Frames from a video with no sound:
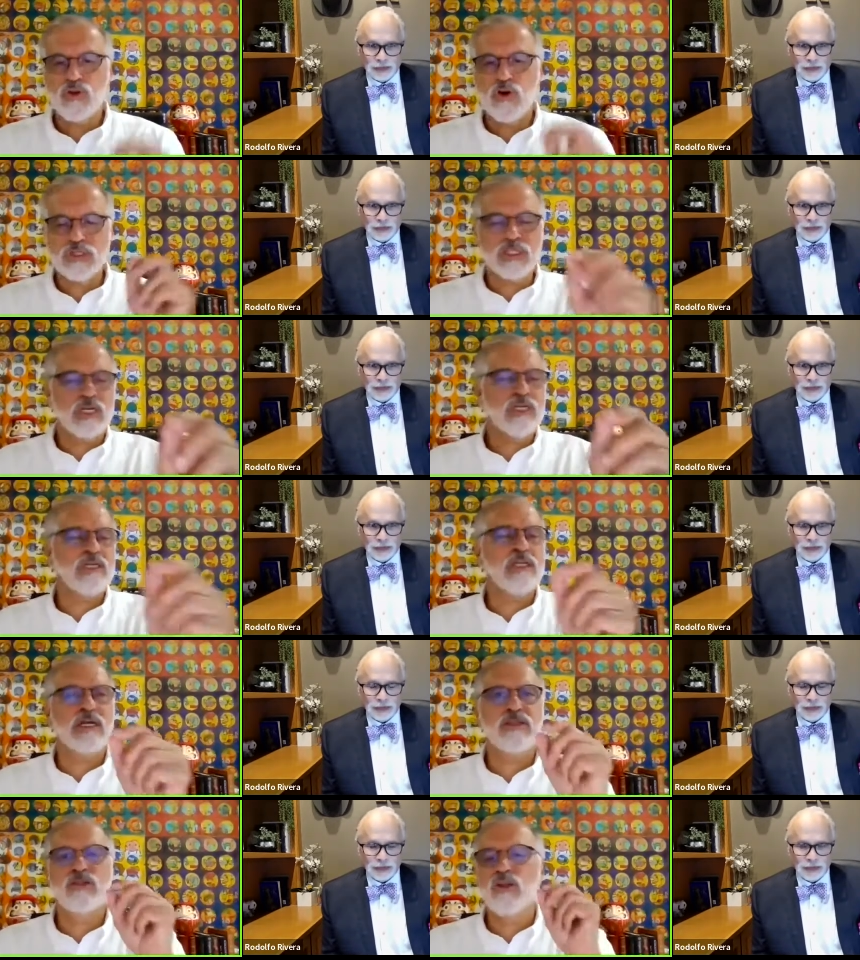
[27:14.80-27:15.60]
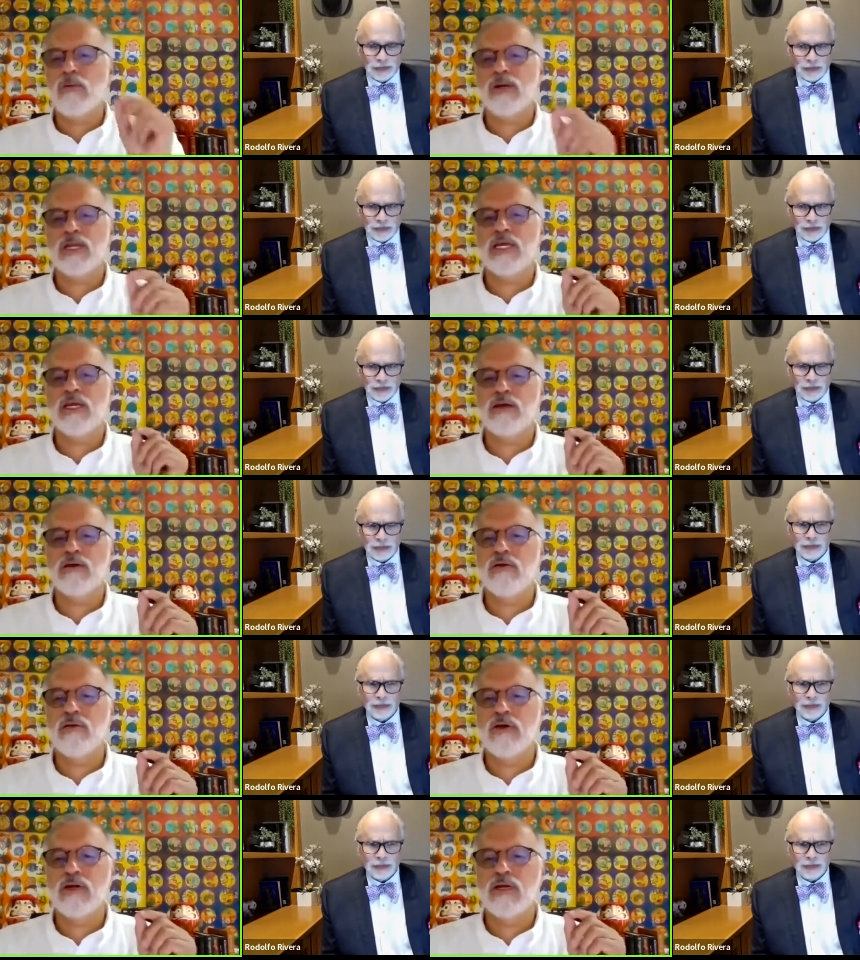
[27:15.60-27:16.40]
Speaker 1: totally that nobody
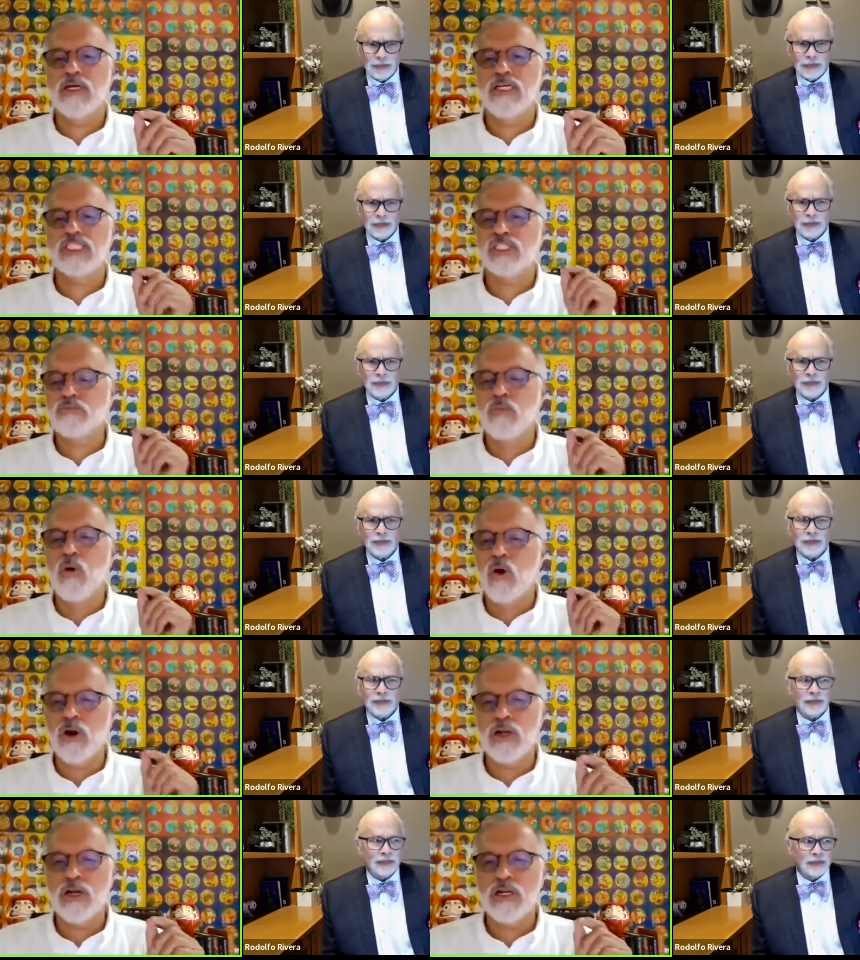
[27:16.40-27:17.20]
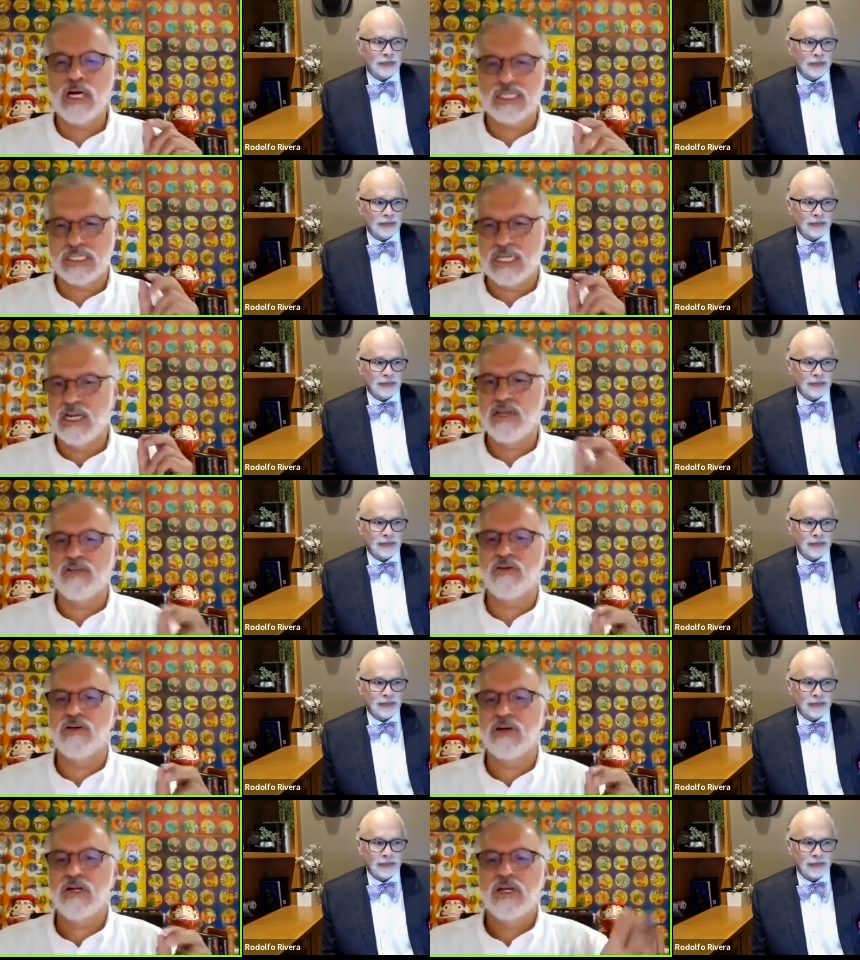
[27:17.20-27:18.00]
is born as a
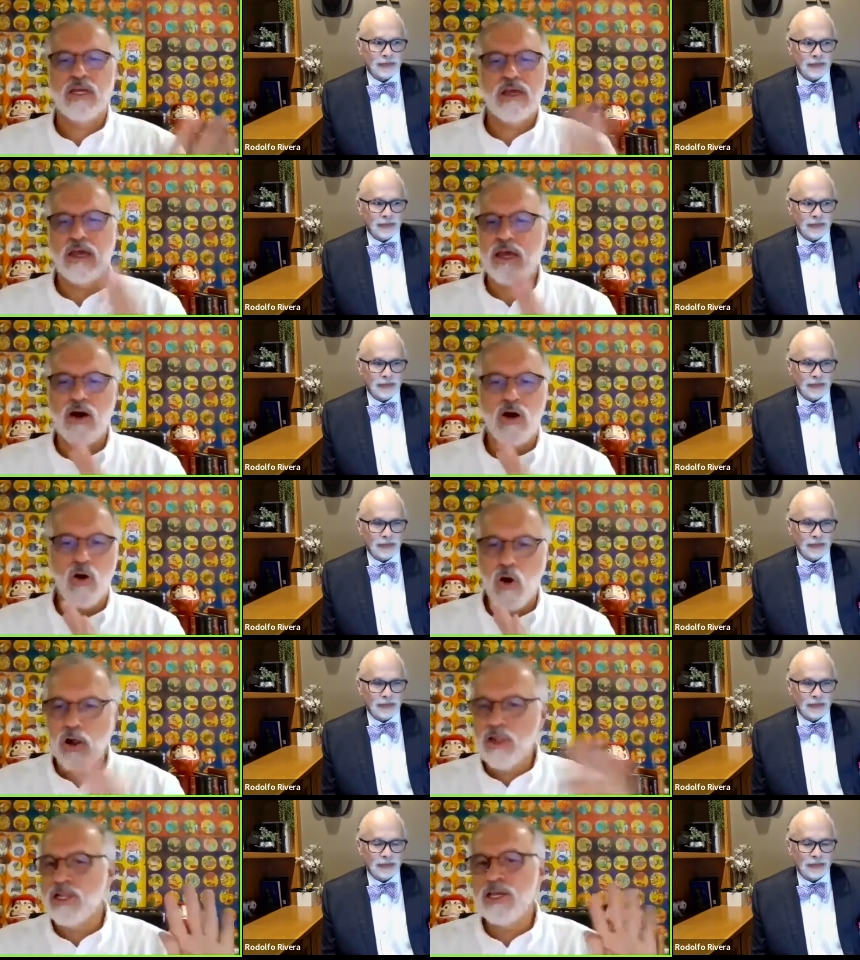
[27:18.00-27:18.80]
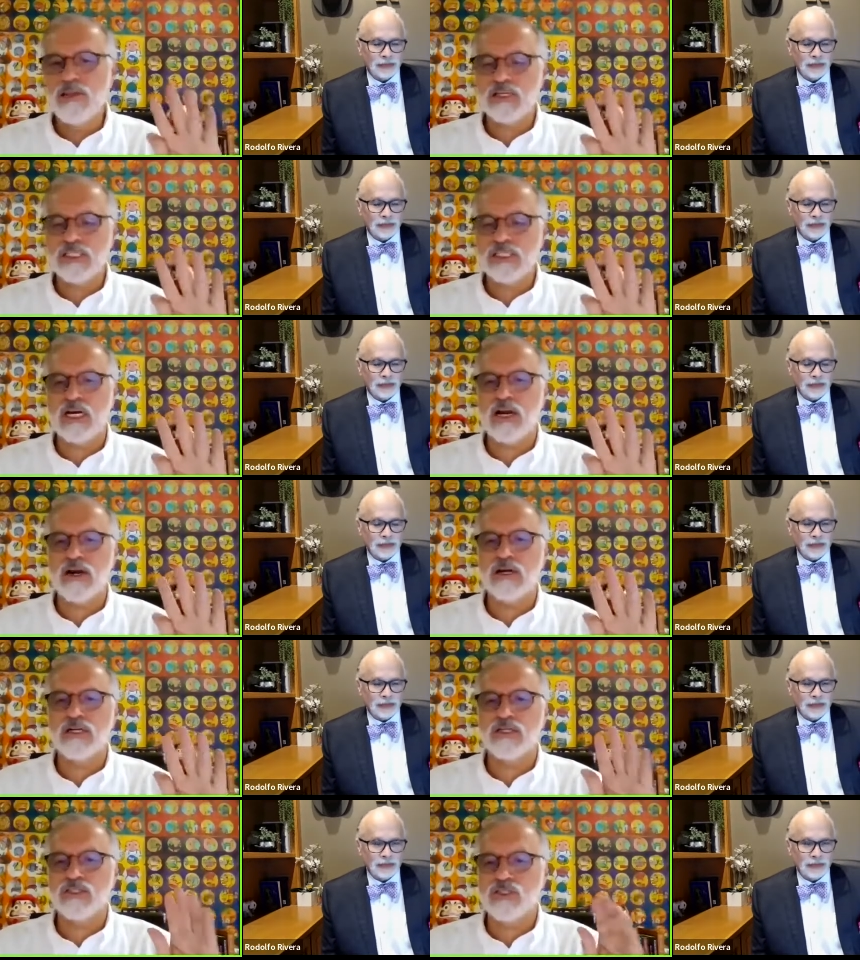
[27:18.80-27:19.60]
leader. All leaders
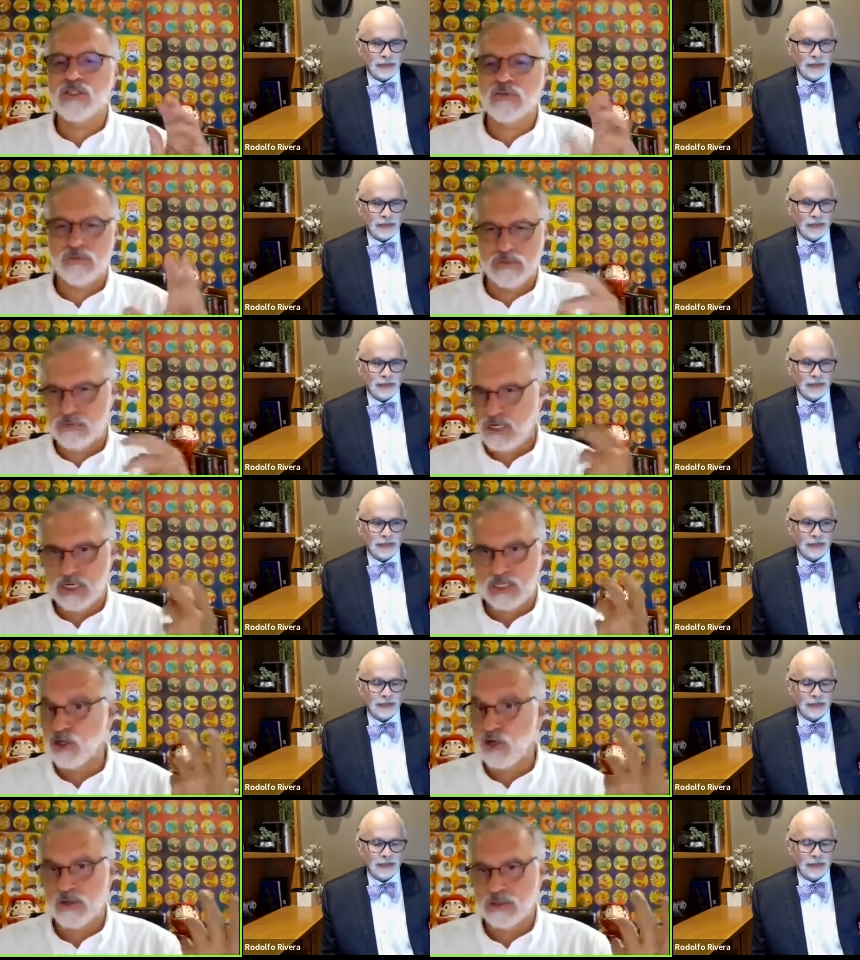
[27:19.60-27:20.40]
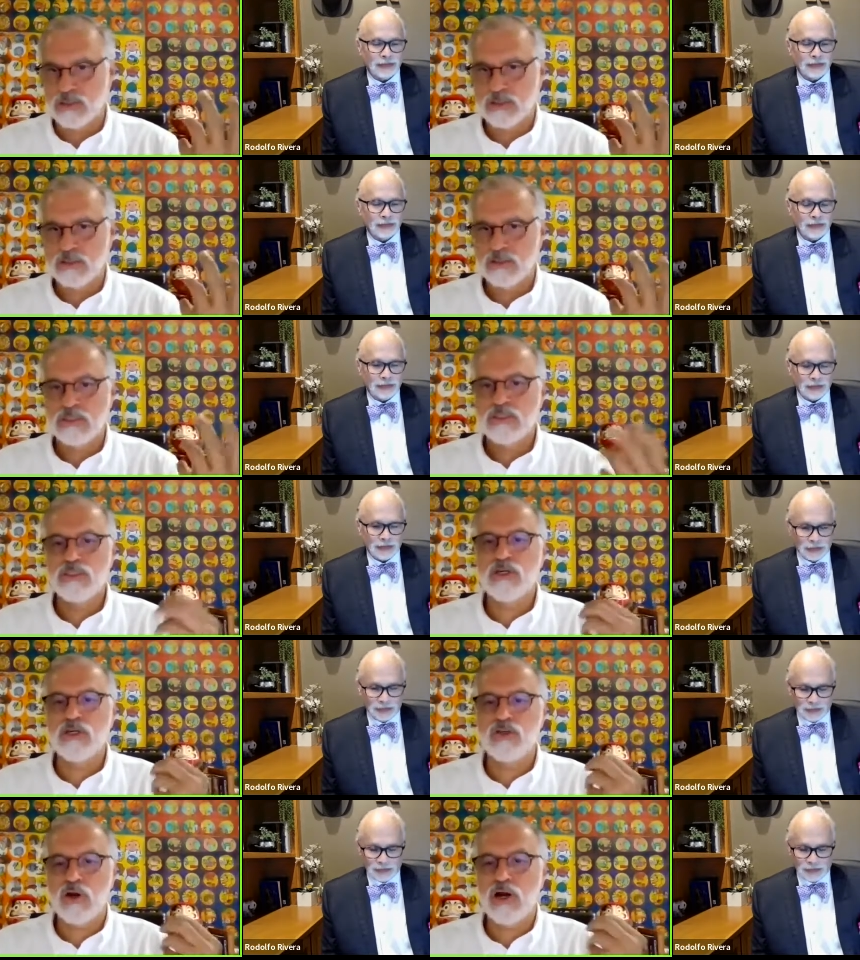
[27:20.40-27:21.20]
are are done.
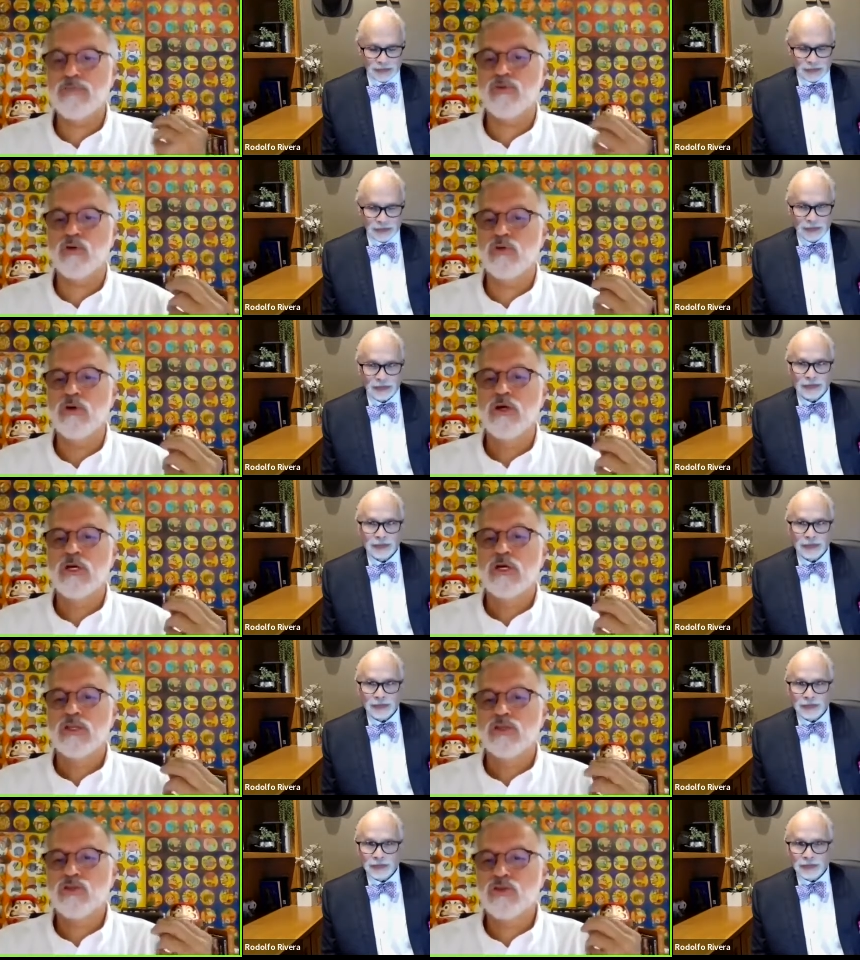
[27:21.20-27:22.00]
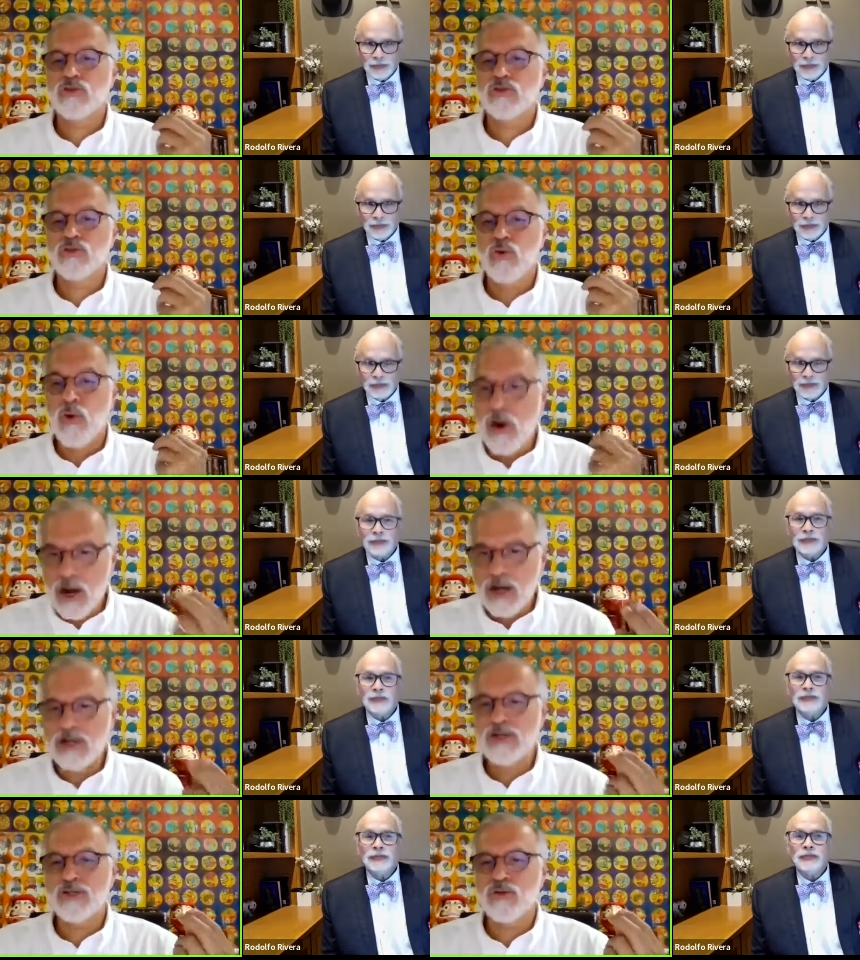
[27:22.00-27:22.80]
You you have to to
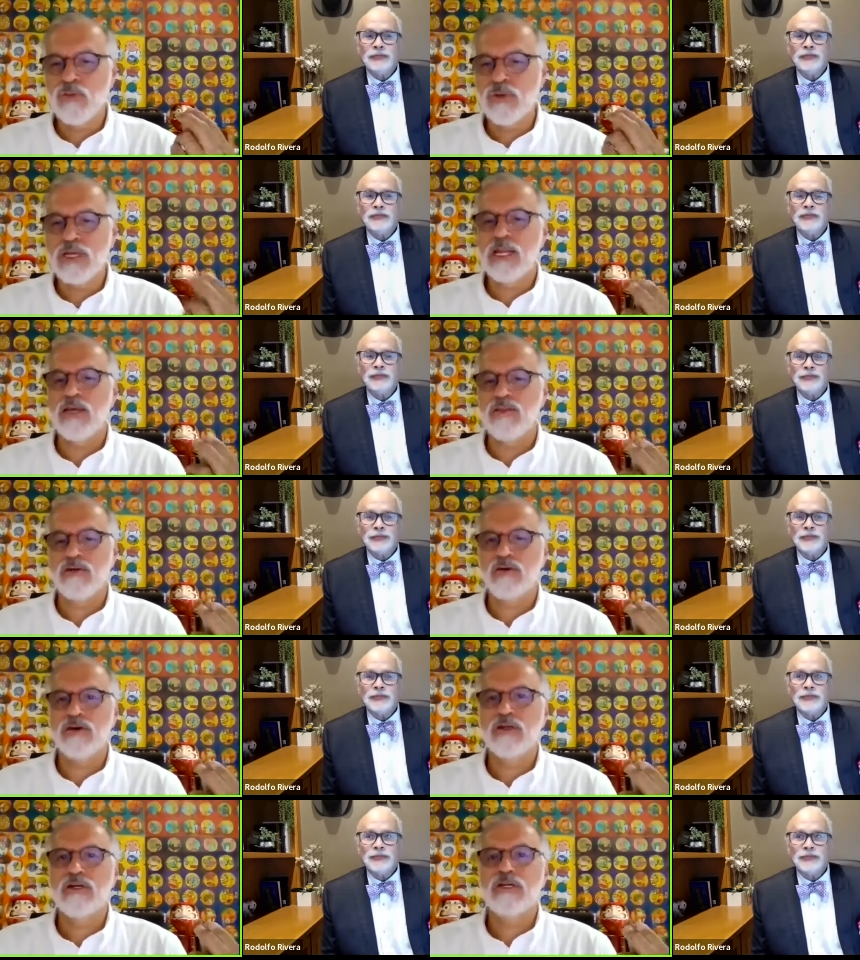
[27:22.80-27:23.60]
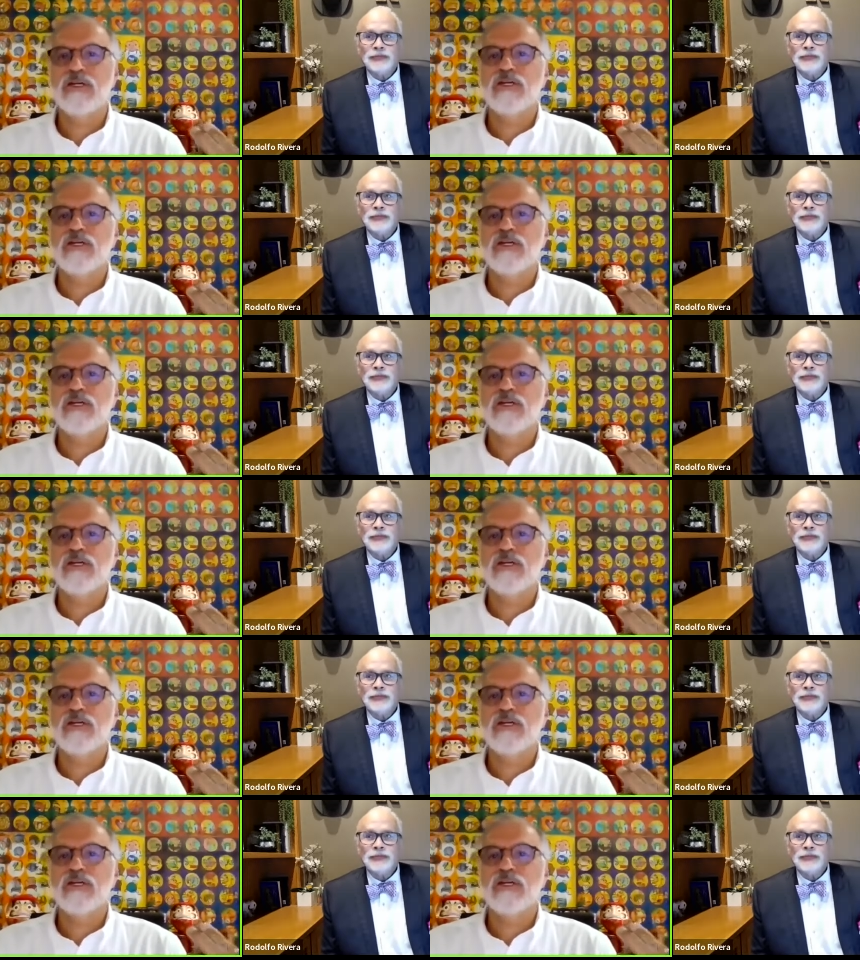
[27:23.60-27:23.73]
earn to be leader.